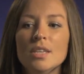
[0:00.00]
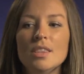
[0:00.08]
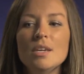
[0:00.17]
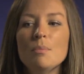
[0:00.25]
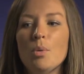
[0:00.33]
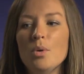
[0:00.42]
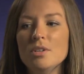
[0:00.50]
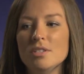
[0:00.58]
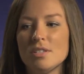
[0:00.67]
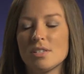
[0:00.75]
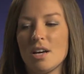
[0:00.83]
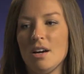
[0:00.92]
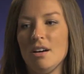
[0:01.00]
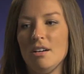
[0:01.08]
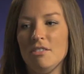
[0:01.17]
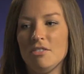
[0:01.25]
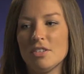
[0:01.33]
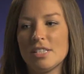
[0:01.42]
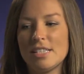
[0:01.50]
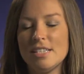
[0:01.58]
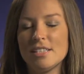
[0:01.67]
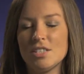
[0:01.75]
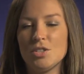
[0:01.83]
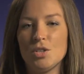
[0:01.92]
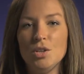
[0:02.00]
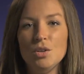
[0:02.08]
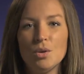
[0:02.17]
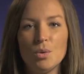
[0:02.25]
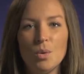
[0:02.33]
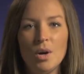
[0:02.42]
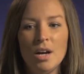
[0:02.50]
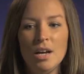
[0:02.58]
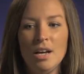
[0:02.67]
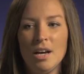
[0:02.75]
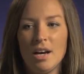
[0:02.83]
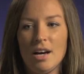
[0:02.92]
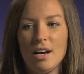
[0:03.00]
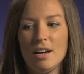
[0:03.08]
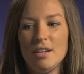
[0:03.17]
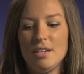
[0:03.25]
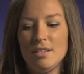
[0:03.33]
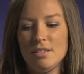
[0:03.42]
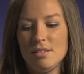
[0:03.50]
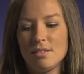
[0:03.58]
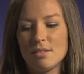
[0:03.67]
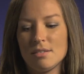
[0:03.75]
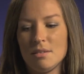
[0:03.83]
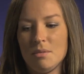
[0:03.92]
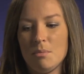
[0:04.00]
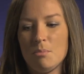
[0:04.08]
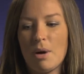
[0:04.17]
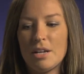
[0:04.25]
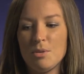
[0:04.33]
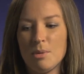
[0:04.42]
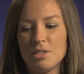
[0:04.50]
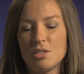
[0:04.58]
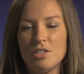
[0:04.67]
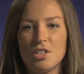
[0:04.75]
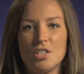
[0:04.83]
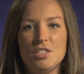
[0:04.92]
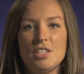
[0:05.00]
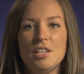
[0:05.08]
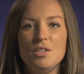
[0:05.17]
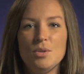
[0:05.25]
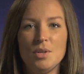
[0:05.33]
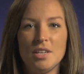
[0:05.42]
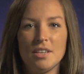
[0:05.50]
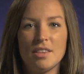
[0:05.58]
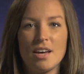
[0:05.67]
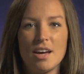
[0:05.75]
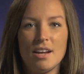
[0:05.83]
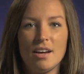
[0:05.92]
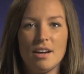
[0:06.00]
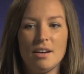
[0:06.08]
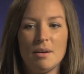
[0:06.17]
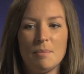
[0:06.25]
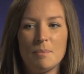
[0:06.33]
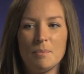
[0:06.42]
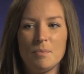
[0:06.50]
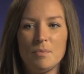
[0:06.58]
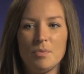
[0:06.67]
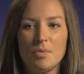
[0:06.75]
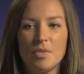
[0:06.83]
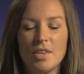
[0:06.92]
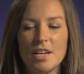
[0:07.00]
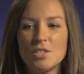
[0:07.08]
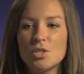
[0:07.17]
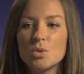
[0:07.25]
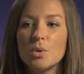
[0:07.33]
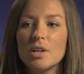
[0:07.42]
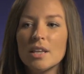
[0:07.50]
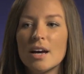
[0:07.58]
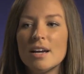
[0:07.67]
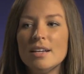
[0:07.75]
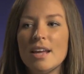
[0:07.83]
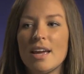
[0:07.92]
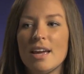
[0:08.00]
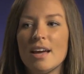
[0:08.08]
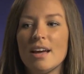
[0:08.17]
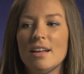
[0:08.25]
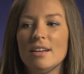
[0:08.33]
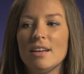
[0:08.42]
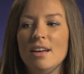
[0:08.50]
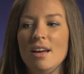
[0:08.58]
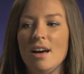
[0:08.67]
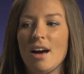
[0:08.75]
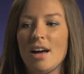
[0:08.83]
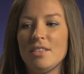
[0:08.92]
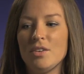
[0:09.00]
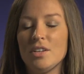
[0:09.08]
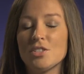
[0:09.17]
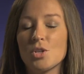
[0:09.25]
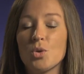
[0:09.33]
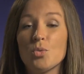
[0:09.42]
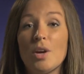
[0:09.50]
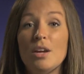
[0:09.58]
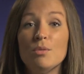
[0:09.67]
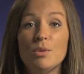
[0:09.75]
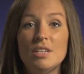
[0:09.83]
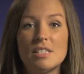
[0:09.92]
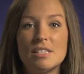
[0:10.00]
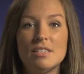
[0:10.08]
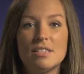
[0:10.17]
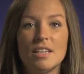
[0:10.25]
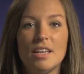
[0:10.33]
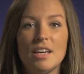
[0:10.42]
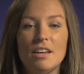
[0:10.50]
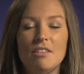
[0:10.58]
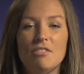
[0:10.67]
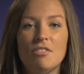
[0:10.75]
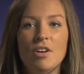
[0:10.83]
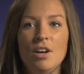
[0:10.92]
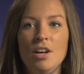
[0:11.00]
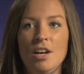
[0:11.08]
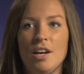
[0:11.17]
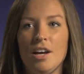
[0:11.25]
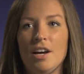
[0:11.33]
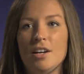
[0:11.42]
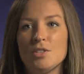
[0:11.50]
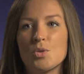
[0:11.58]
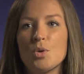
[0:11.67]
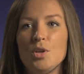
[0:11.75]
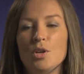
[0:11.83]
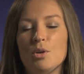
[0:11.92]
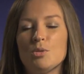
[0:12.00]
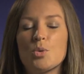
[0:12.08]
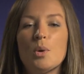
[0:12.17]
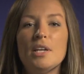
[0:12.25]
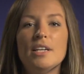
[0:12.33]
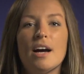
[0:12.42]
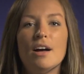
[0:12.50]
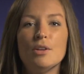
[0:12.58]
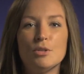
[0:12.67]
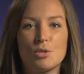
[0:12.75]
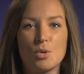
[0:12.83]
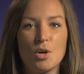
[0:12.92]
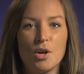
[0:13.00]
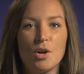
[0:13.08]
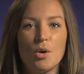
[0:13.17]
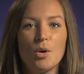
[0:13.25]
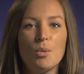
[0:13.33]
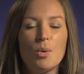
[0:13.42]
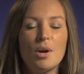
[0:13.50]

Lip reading: the importance of season 2 is monumental in continuing that that storyline, and I think it's a great reason to give $20 or